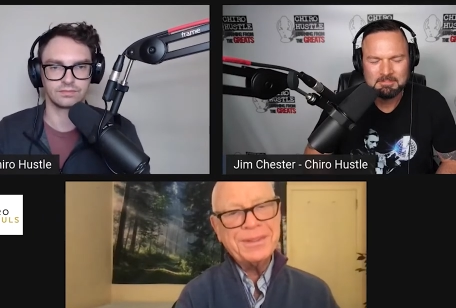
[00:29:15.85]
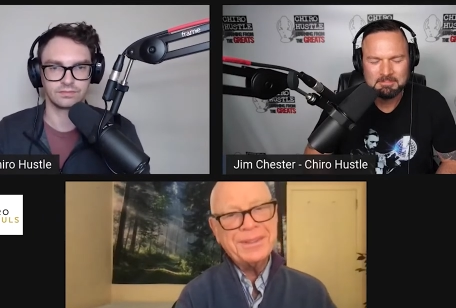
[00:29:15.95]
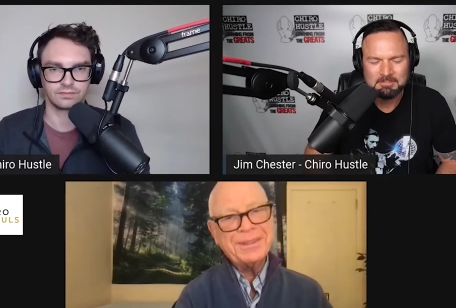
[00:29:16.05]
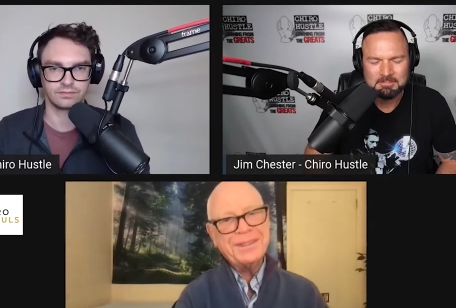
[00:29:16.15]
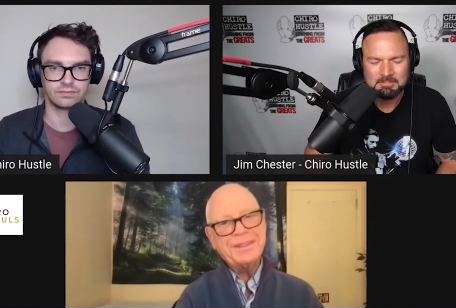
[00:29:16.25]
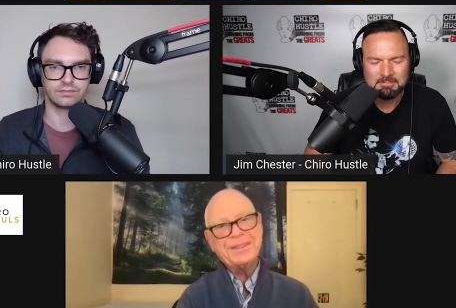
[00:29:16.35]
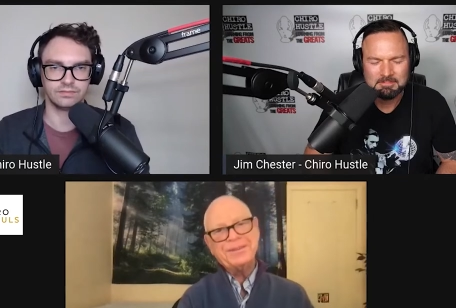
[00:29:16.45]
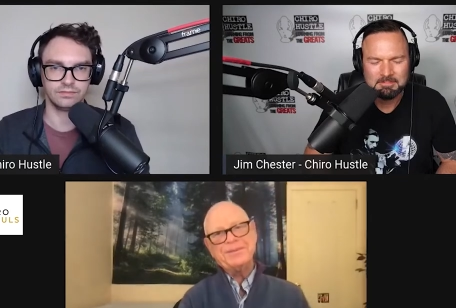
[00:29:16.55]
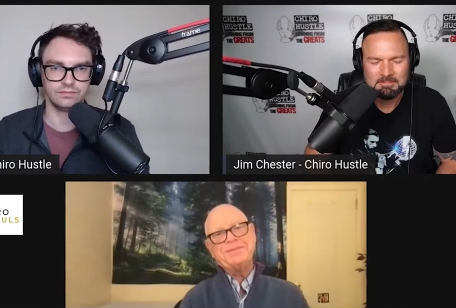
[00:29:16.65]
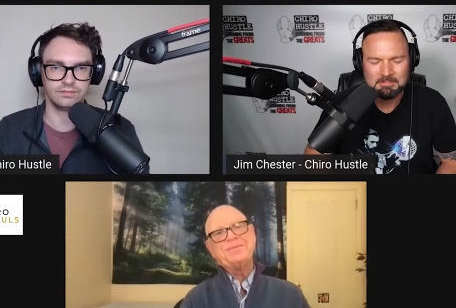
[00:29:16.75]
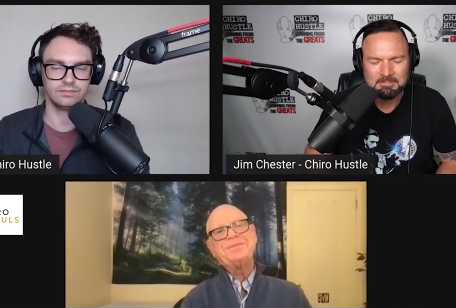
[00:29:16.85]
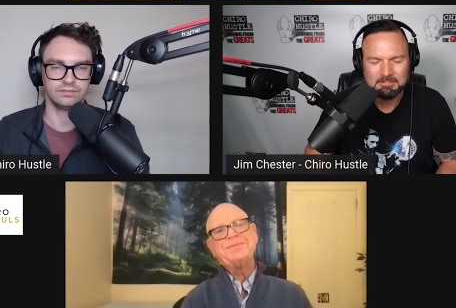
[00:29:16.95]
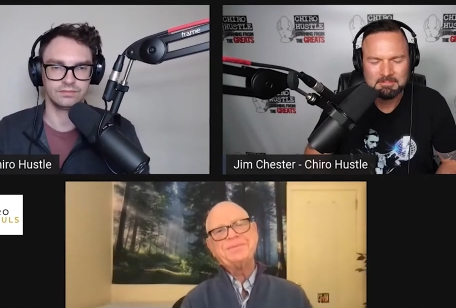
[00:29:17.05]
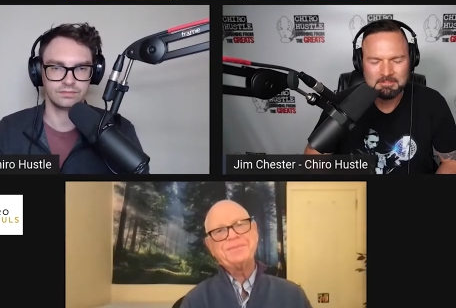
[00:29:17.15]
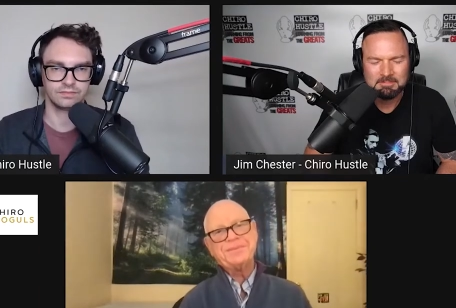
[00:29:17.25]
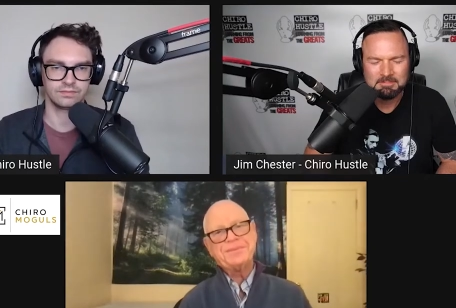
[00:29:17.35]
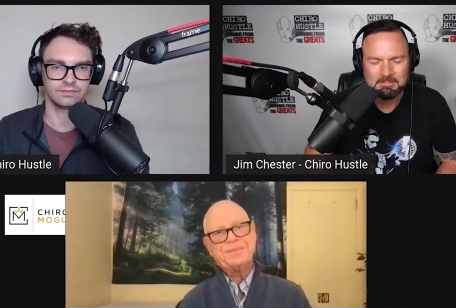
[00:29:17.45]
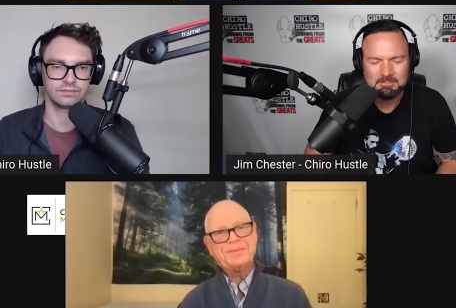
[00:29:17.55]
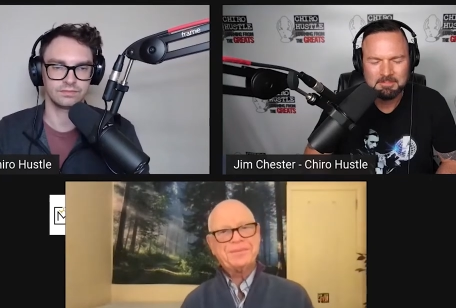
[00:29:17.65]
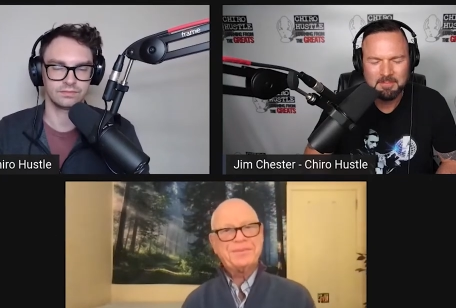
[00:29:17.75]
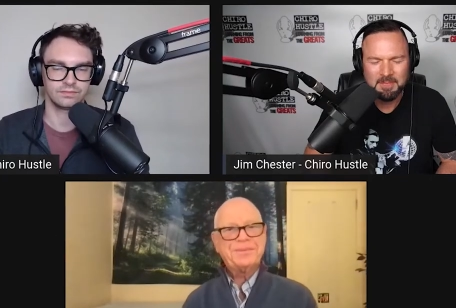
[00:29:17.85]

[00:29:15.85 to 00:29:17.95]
(silence)